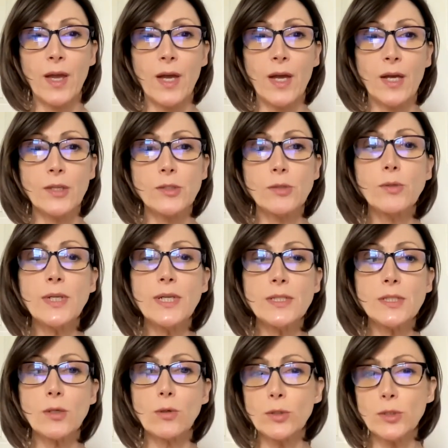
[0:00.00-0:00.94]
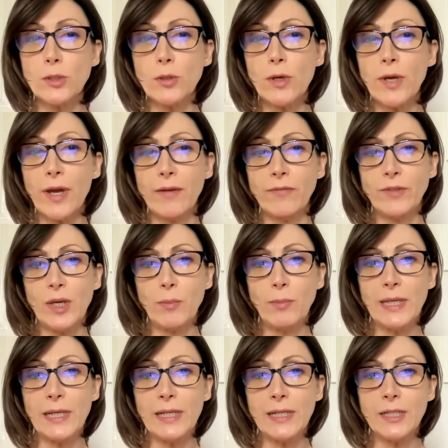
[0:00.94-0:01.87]
Students also have the
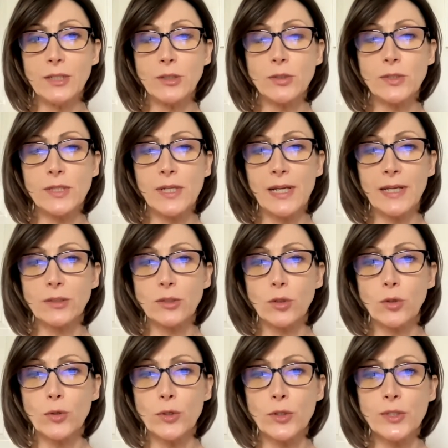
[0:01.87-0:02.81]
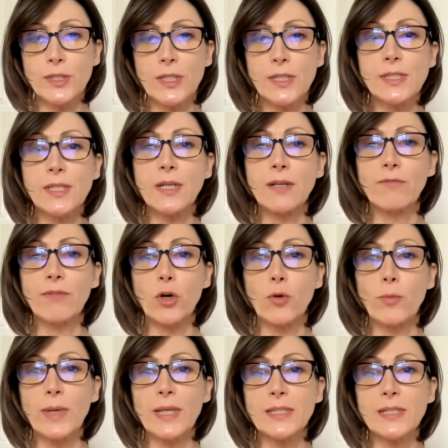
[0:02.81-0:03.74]
ability to select courses in
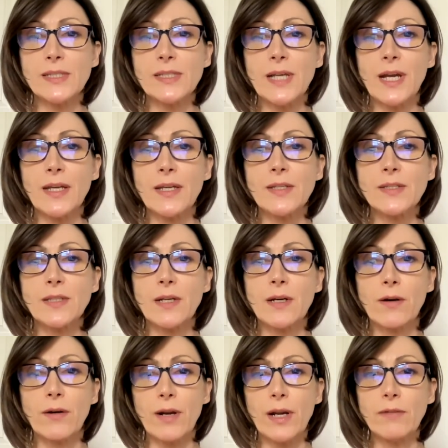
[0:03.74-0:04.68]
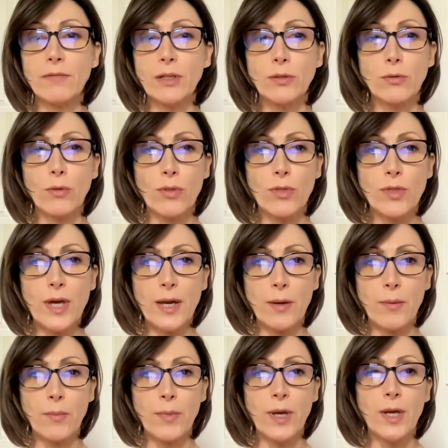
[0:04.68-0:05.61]
environmental science that are relevant to
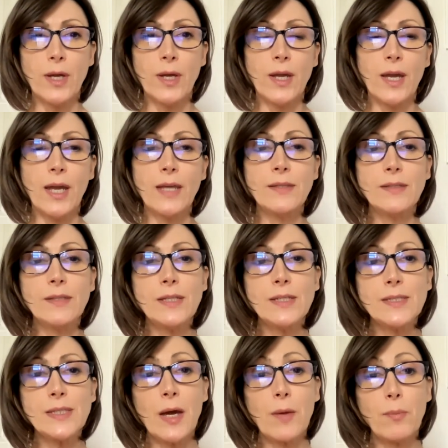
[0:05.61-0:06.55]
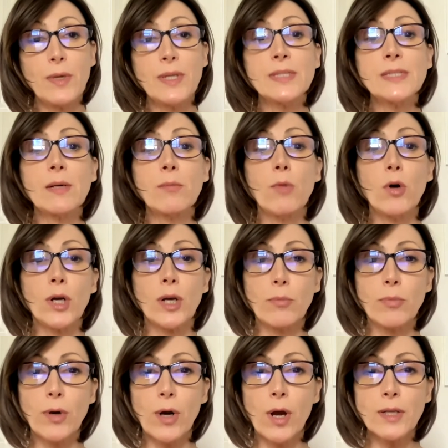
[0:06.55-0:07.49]
them, and this happens among a
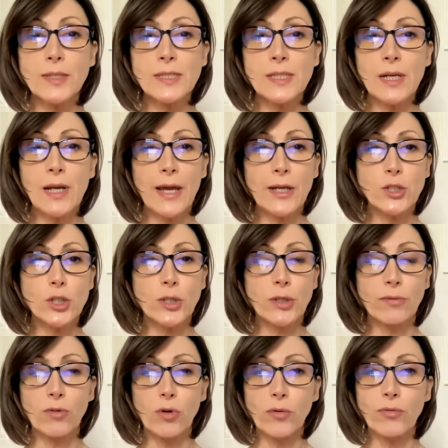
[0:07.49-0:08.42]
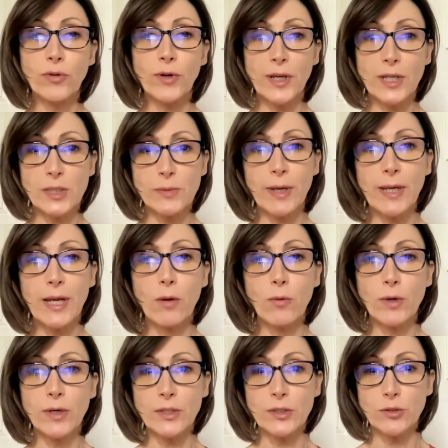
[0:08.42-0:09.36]
broad selection of offerings by
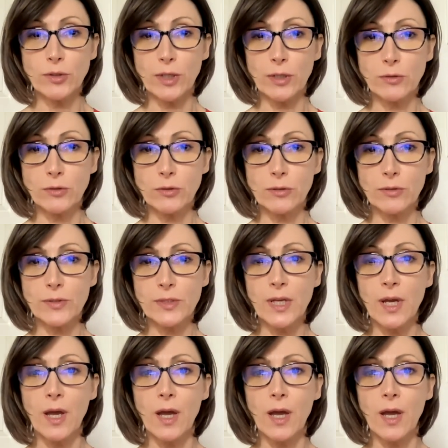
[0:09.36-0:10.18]
our instructors.